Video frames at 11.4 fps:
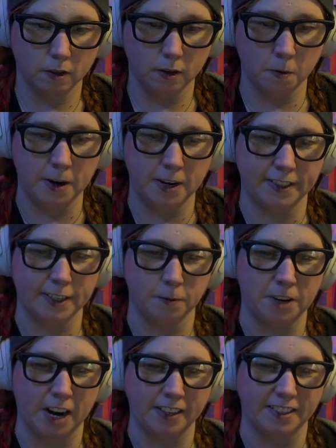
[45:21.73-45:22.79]
I'm going to
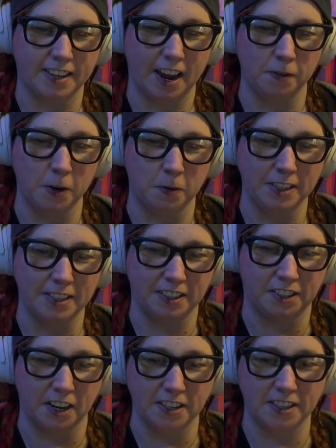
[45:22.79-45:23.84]
subject everyone to
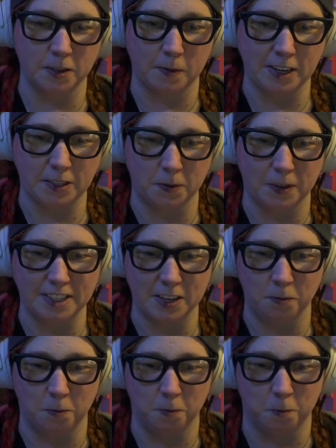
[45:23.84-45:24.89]
dozens of my twisted
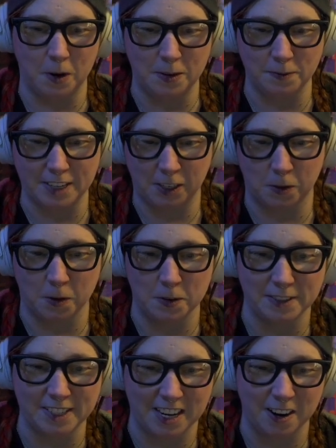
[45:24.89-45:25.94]
whims and grim
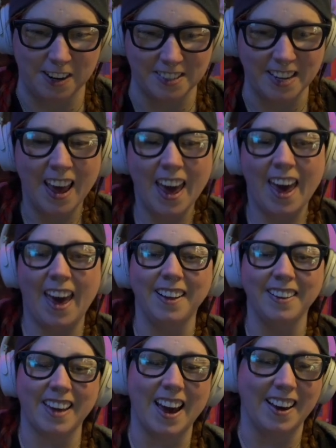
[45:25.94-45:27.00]
scenarios.
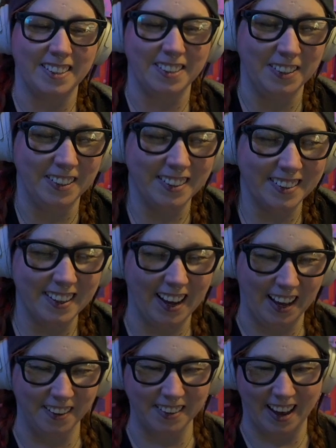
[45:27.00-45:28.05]
Hell yeah, dude.
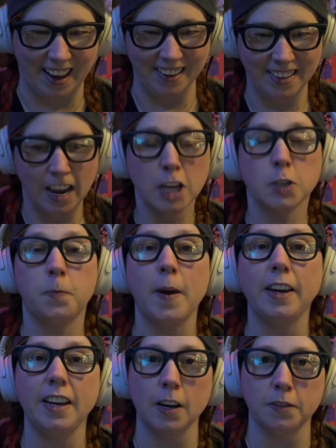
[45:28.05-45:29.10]
Hell yeah.
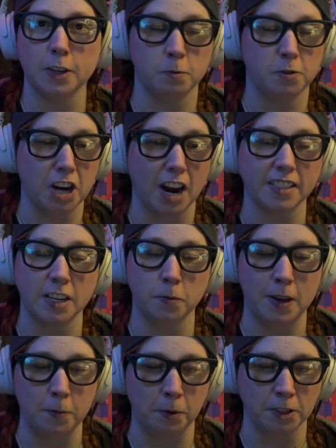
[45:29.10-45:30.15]
Speaking of subjecting
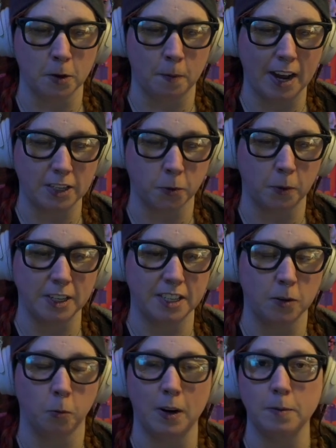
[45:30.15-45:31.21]
people to my
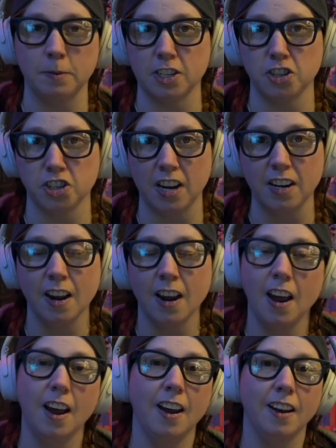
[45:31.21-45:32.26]
twisted whims and shit,
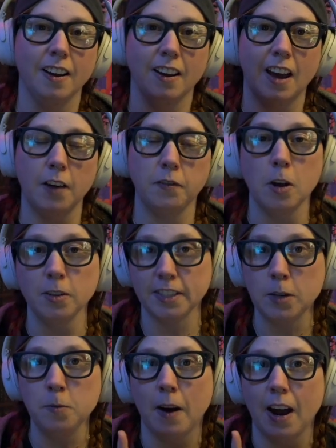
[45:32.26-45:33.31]
have y'all
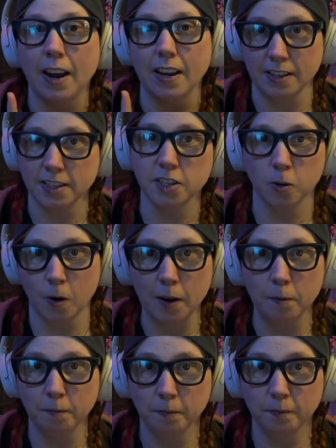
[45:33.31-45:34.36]
seen my Instagram?